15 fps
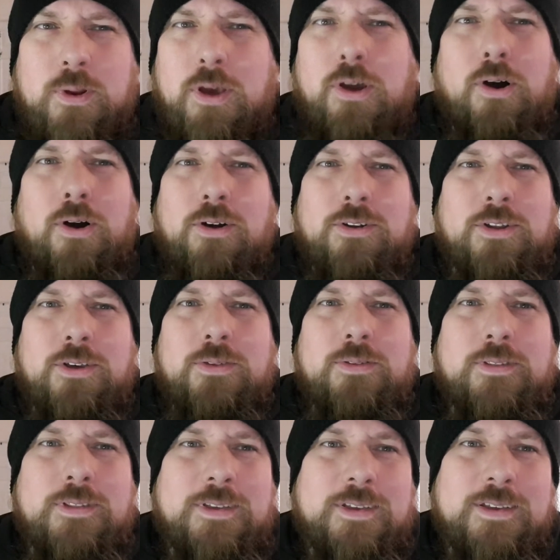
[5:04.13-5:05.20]
well, I can't
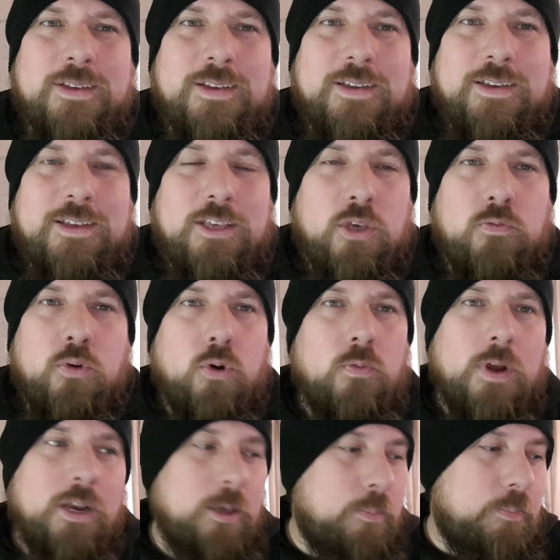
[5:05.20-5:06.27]
do. You've
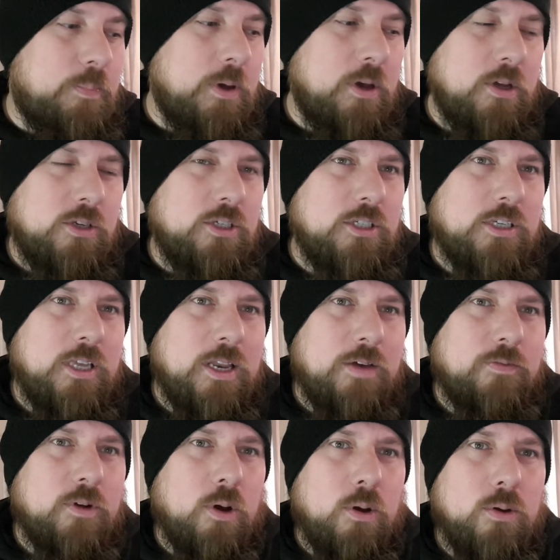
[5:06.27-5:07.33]
already purchased
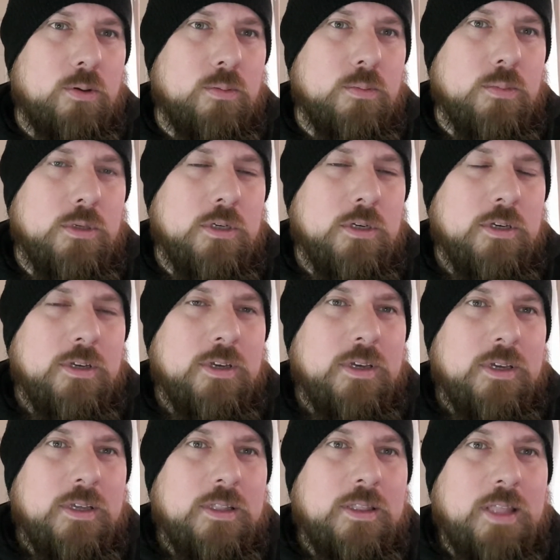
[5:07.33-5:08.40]
11 items,
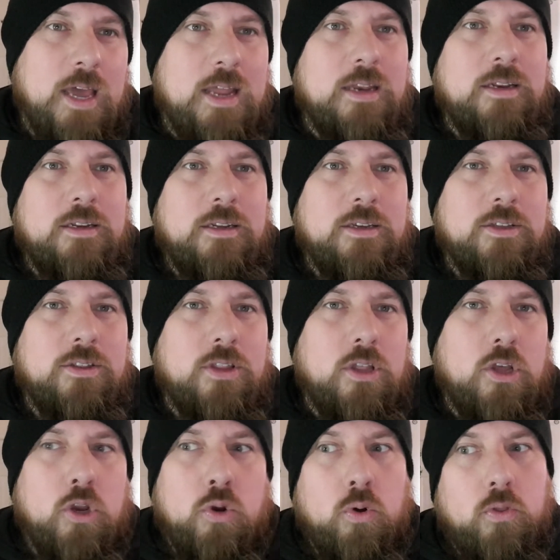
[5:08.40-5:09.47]
then
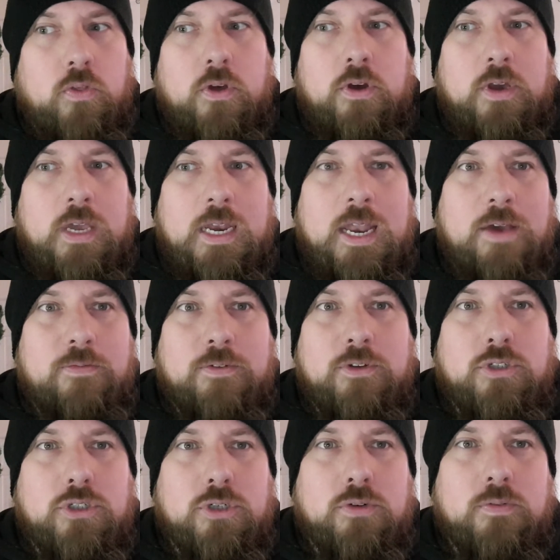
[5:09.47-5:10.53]
another
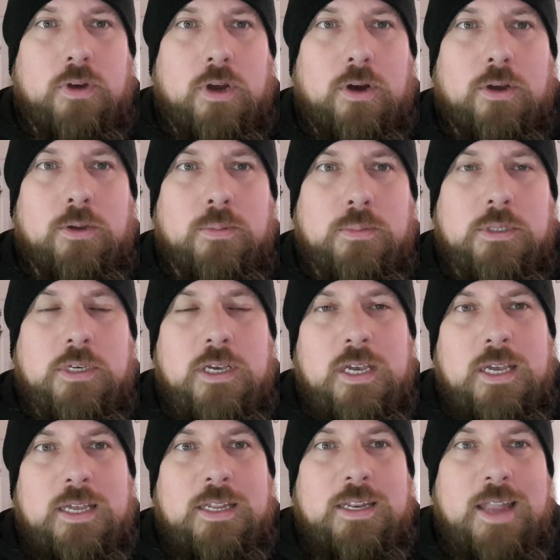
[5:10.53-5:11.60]
11 jewellery items,
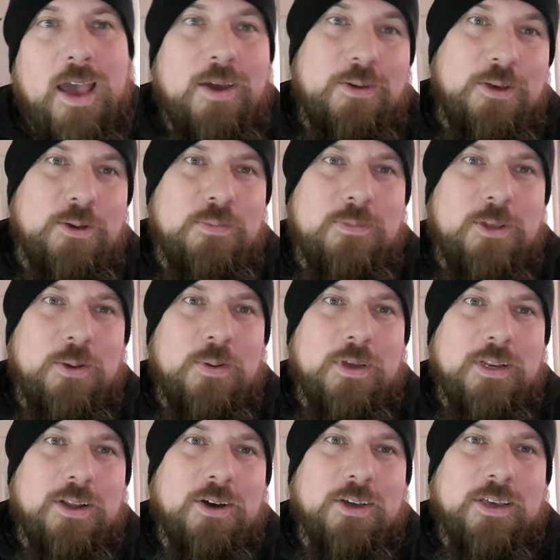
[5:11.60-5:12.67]
Now you're
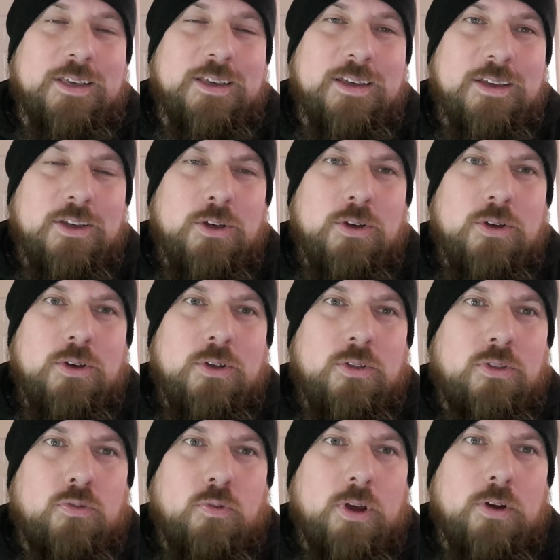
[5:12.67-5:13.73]
doing like
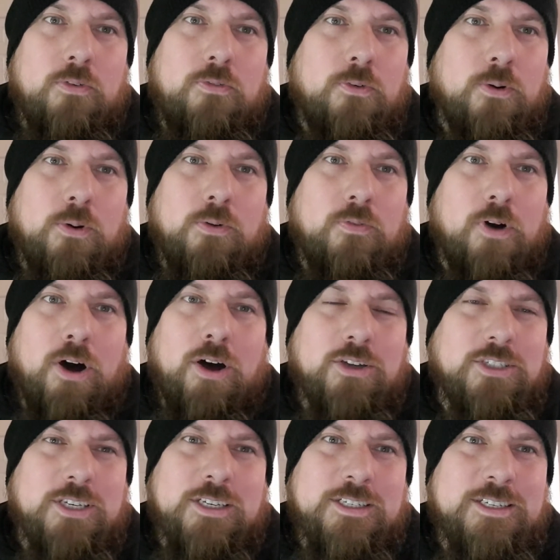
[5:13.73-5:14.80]
three or four
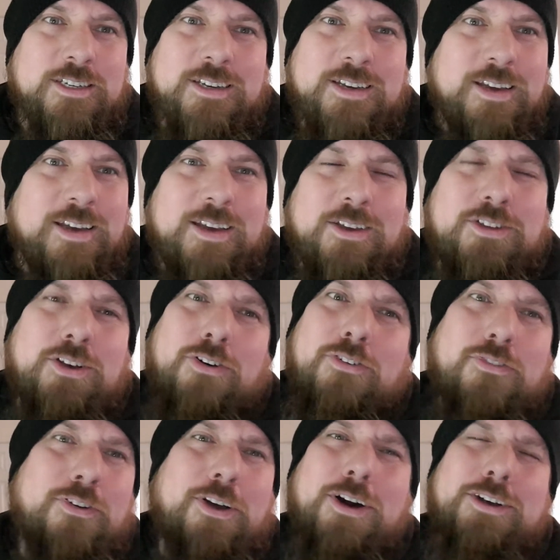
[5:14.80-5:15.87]
vases. So
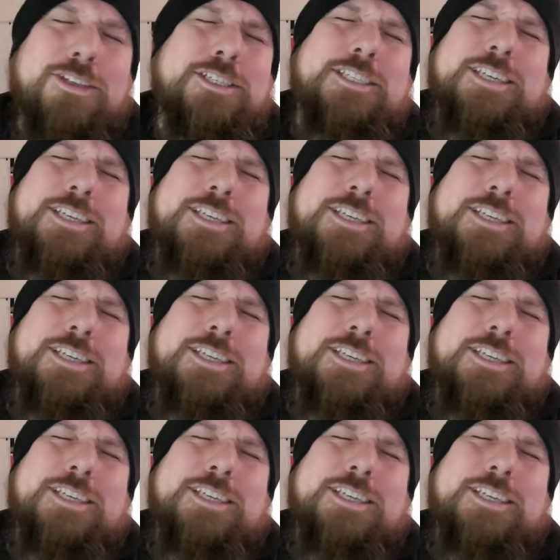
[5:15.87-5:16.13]
for God's